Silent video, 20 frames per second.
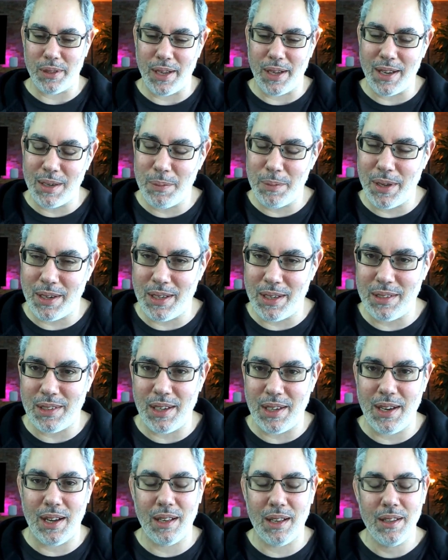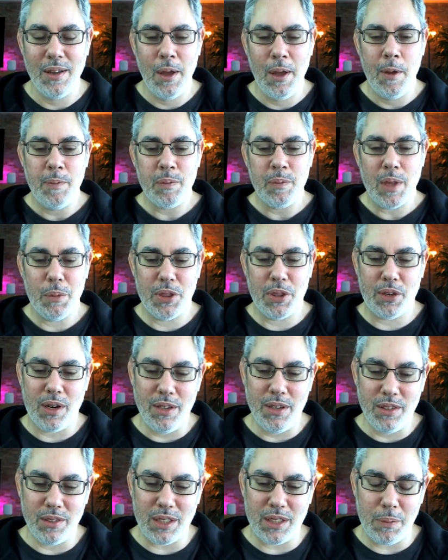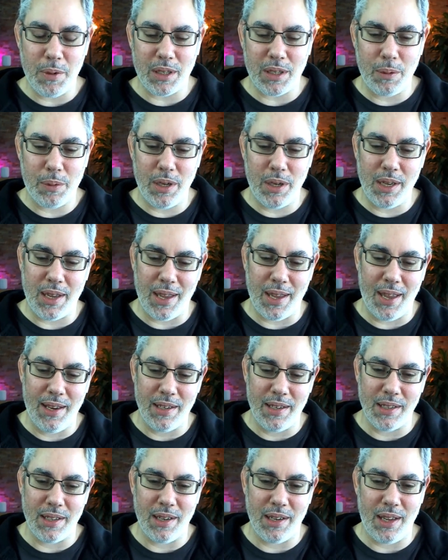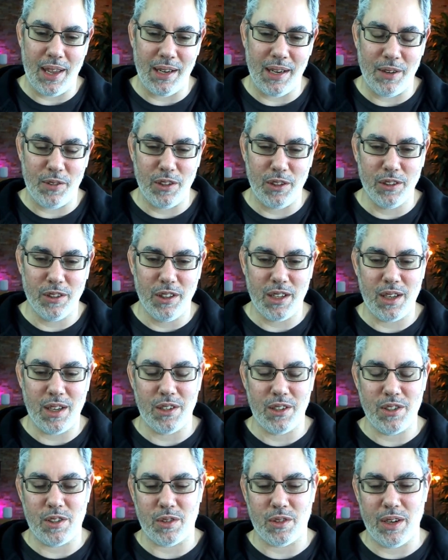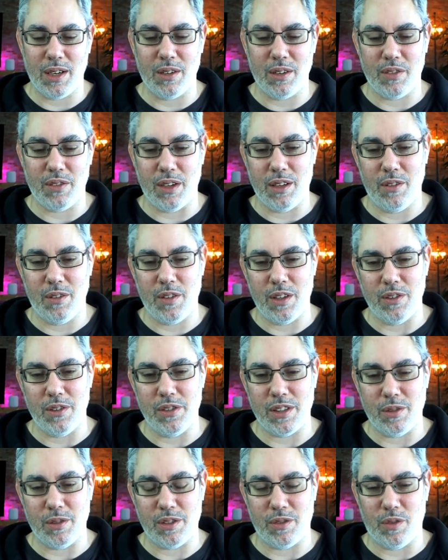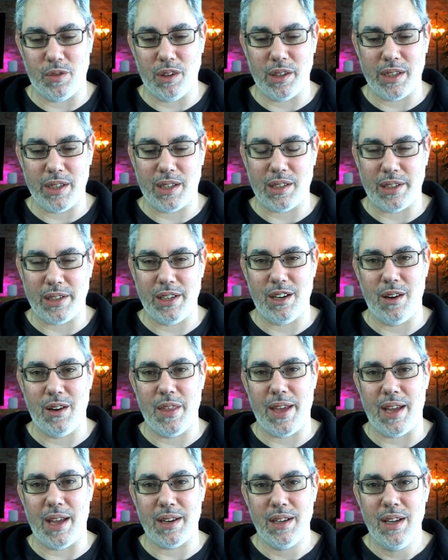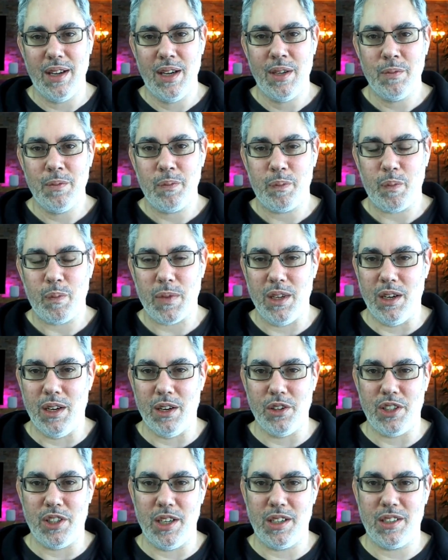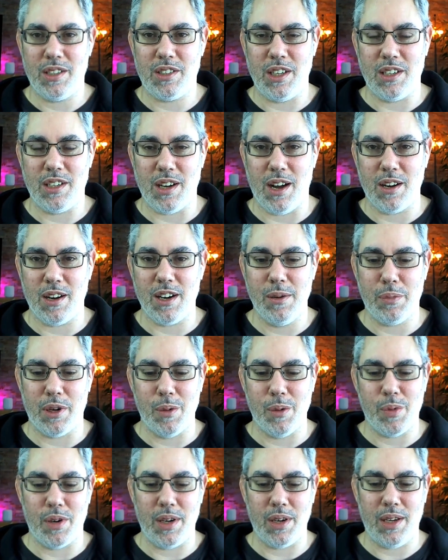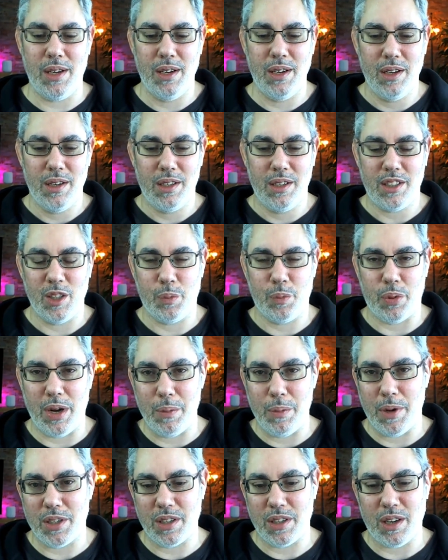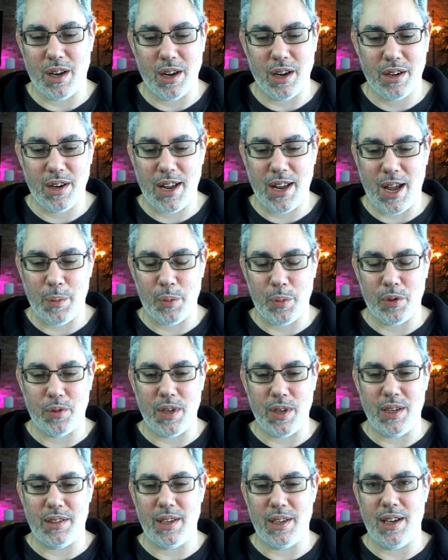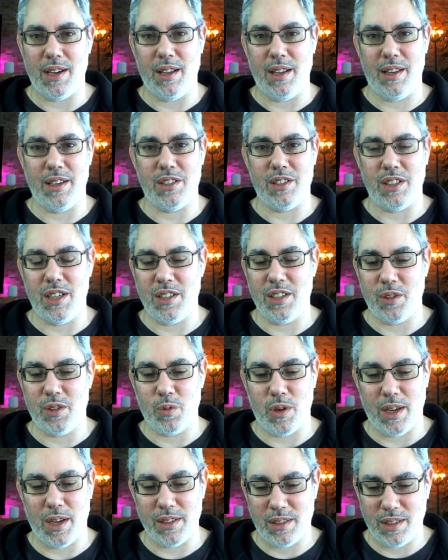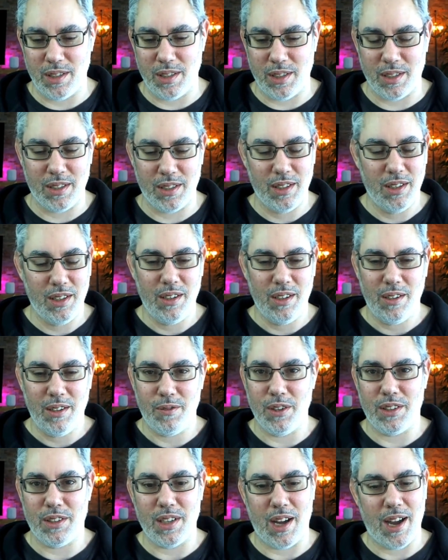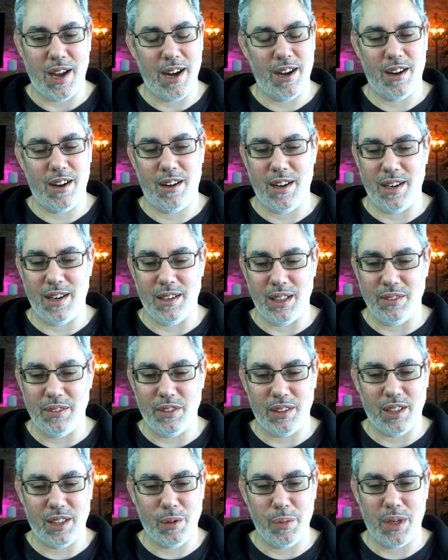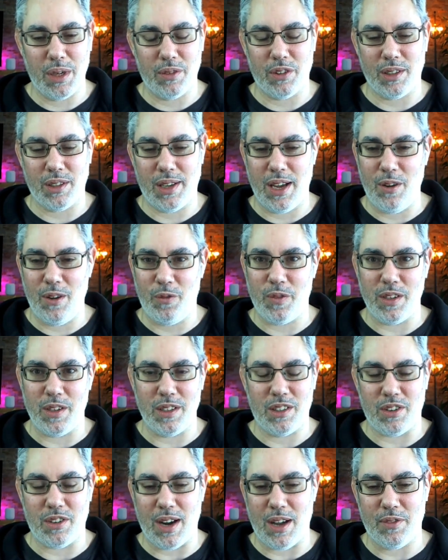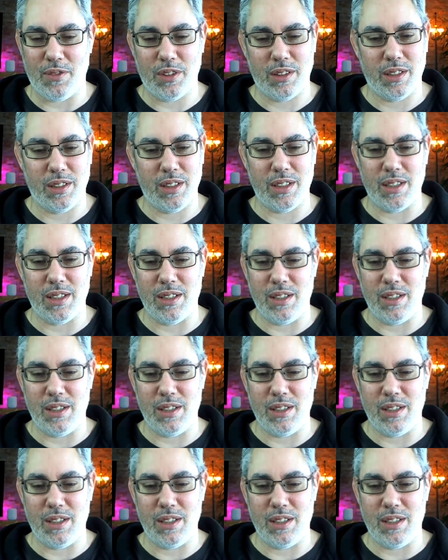about Intel, but they're also typically pretty candid. And if you look at her string of interviews, it's really clear that she conquered Burberry. She's pretty much conquered Apple retail, and she just wants to retire and live a little bit of her life and travel. And